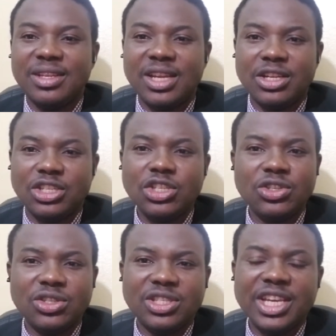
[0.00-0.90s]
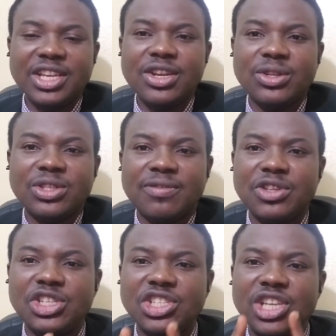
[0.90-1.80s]
Now, did you take note of
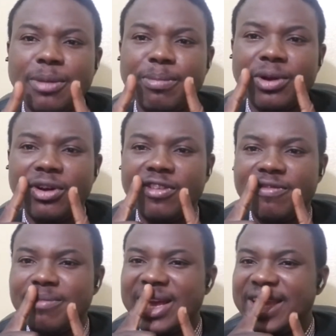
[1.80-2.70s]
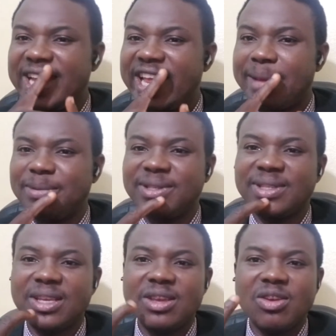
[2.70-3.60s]
the shape of my
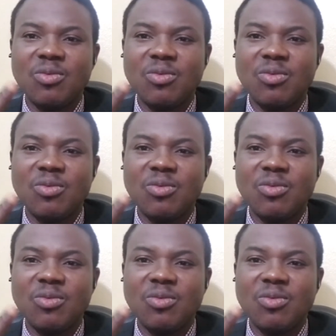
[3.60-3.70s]
lips